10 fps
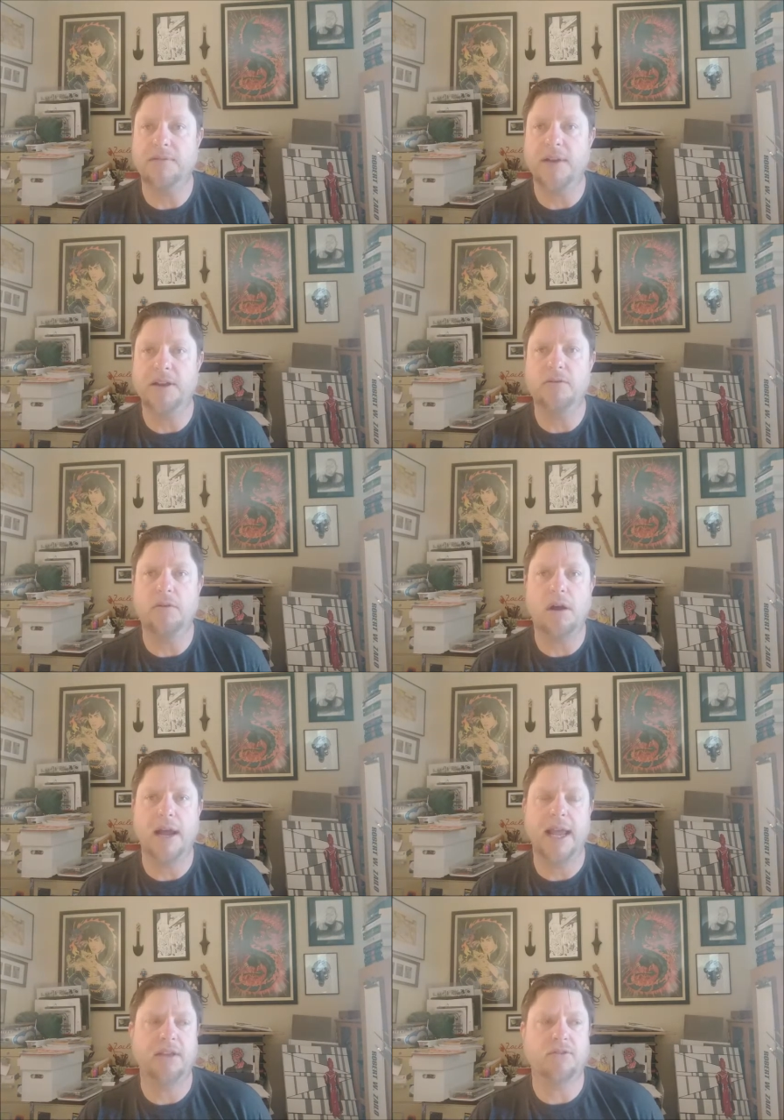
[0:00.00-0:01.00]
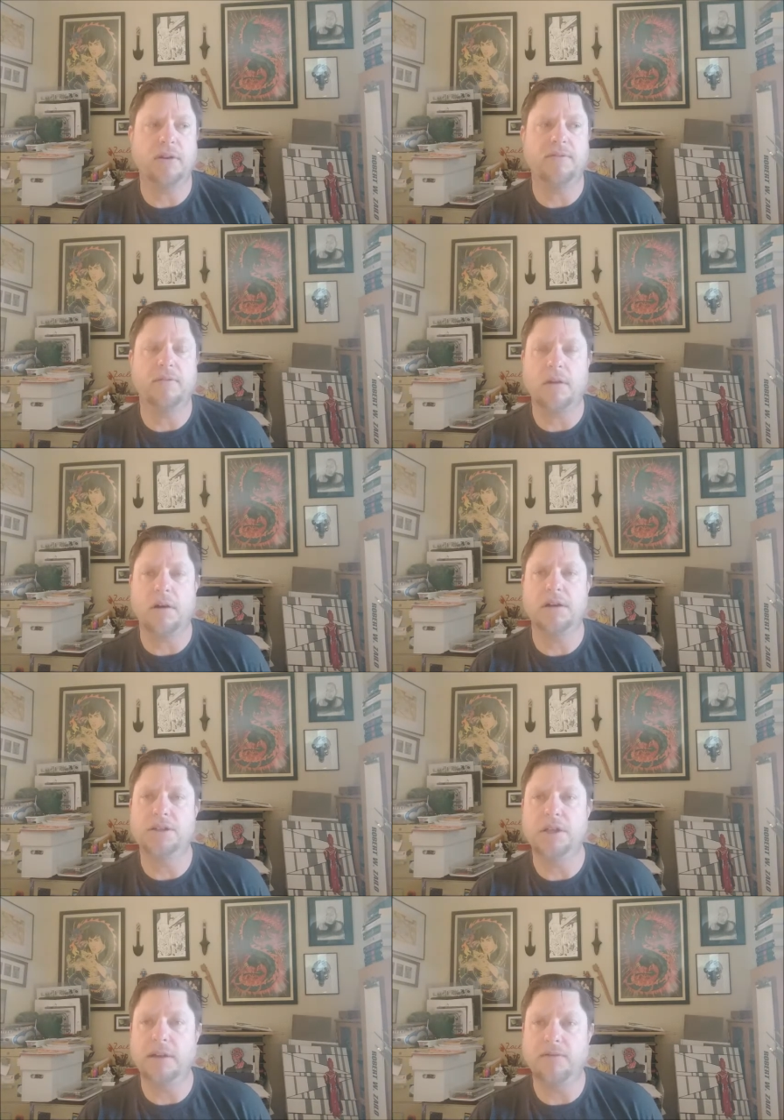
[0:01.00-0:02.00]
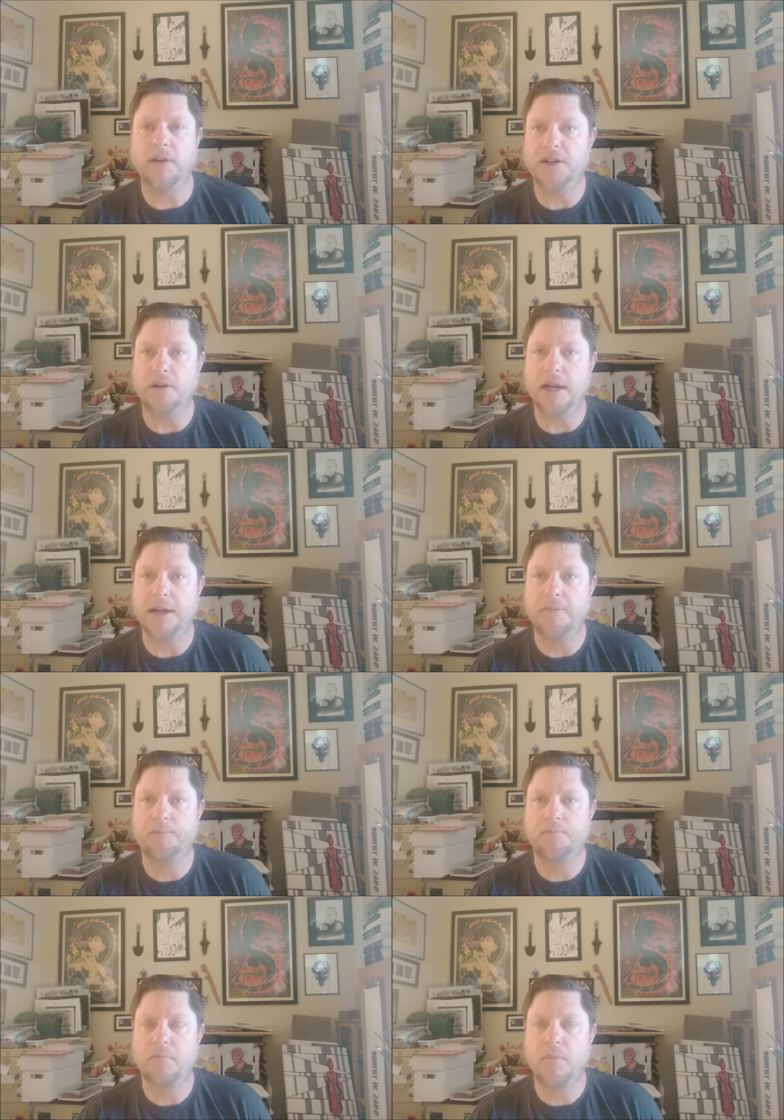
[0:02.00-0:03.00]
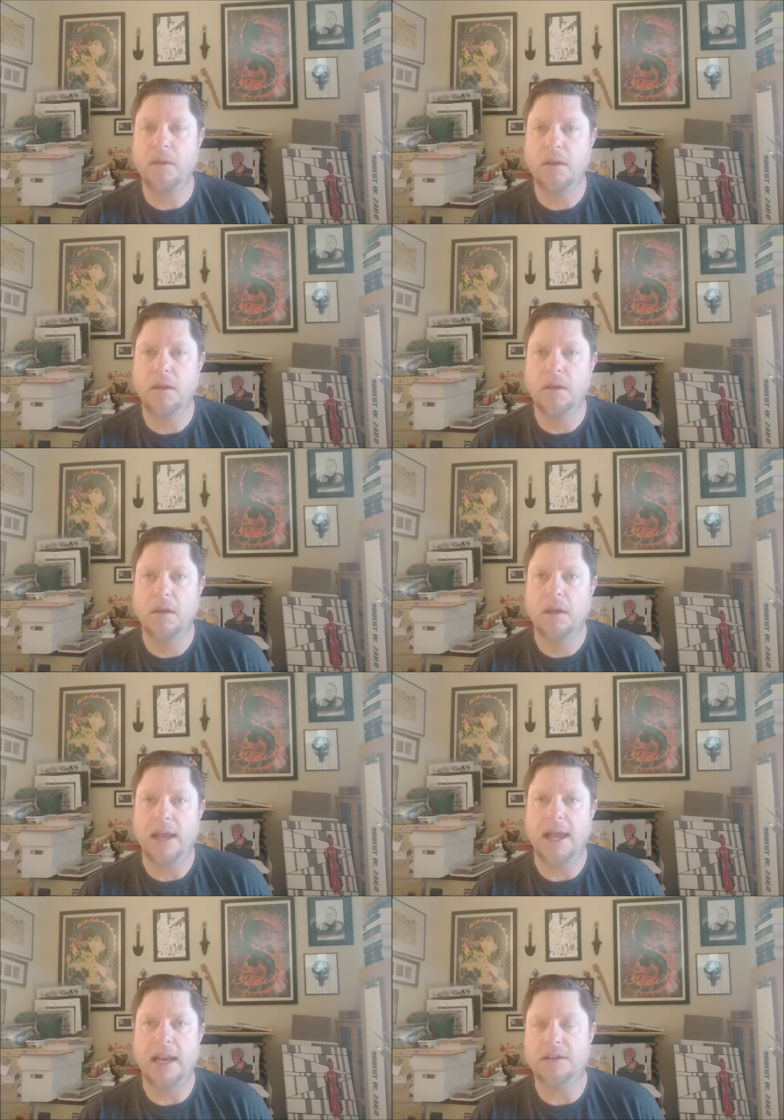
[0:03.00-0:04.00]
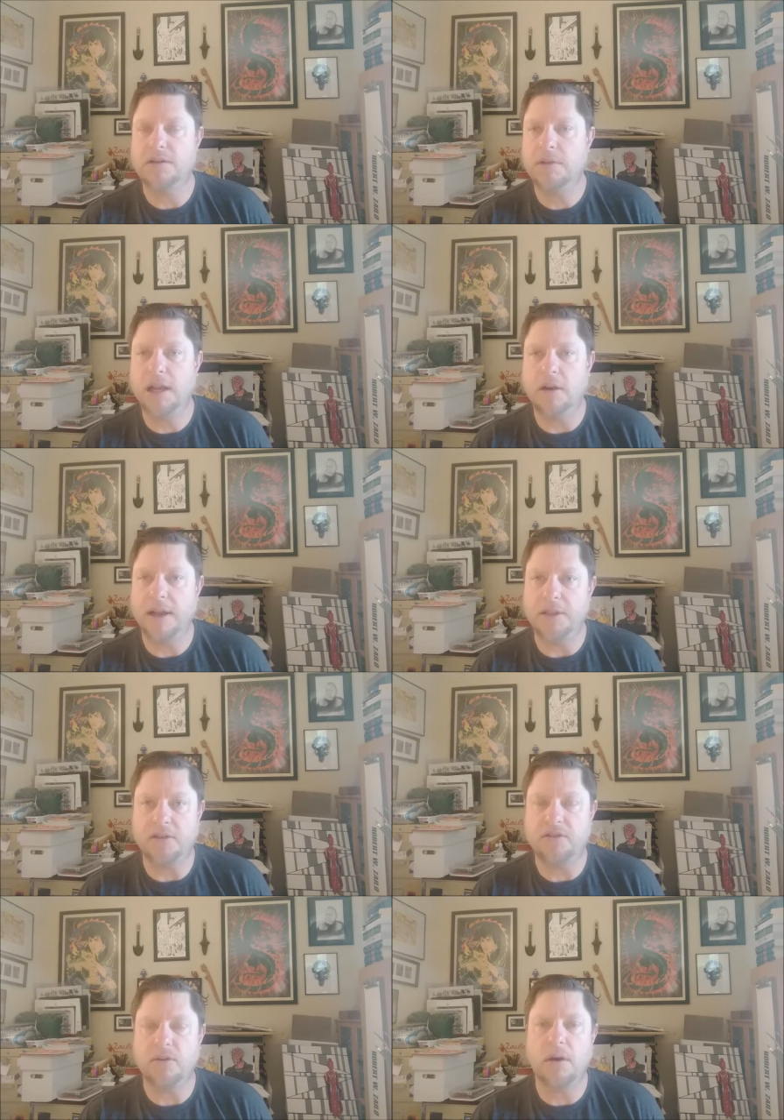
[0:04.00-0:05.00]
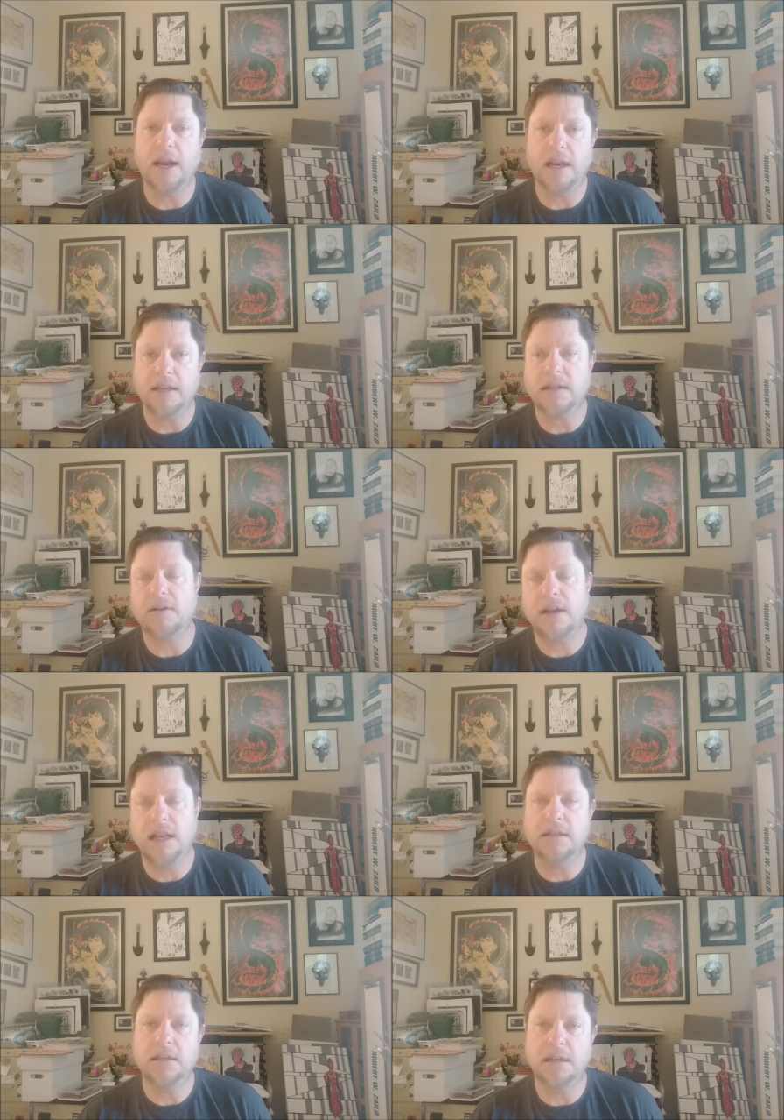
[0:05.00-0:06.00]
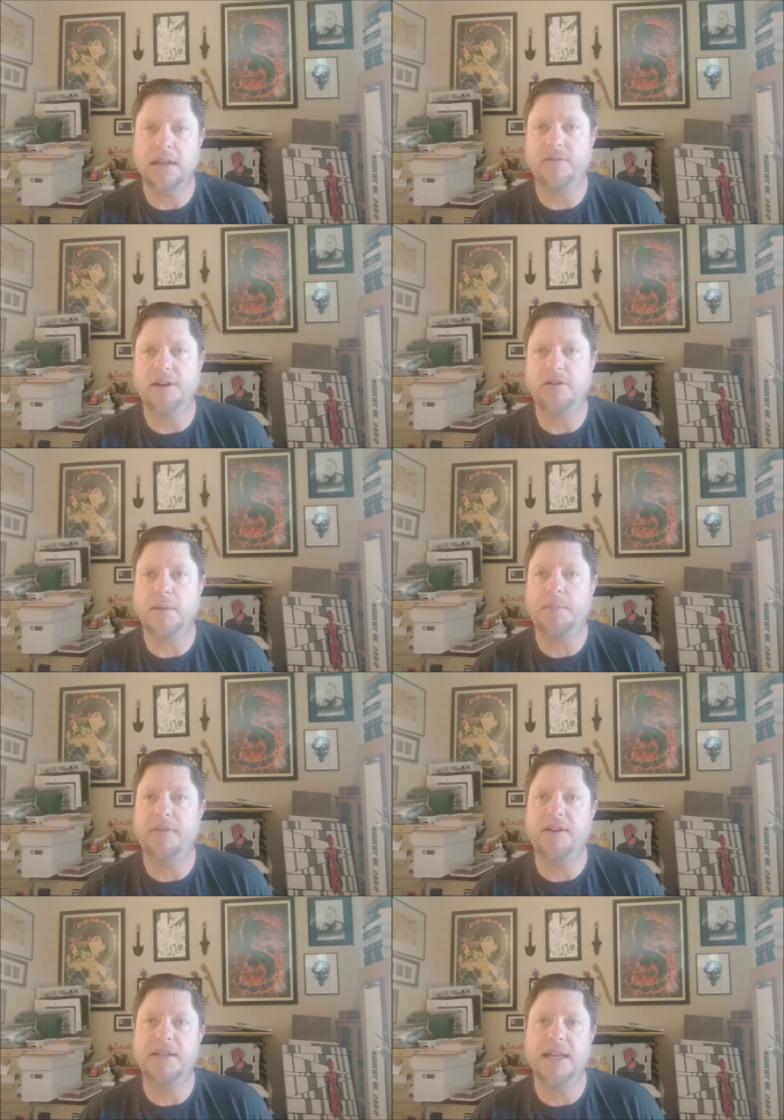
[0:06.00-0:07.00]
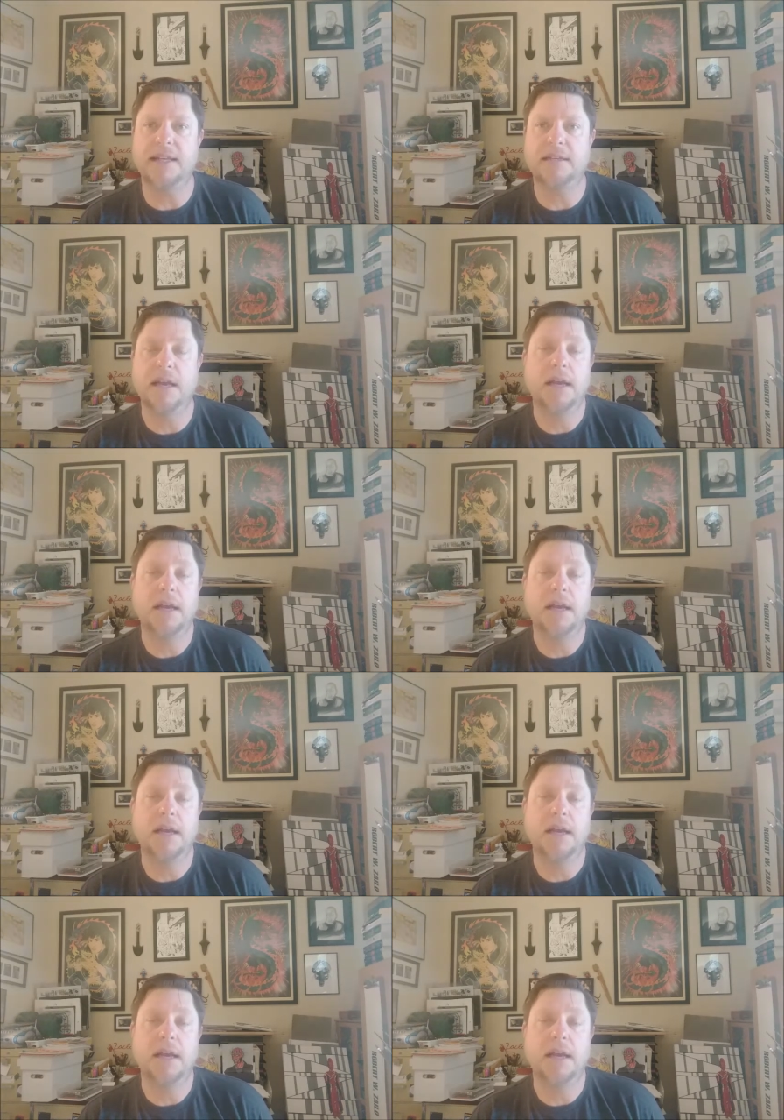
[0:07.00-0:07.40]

If I draw a sort of large delivery truck, and it's, you know, in the story, and it's like, well, it's a delivery truck, but if it says,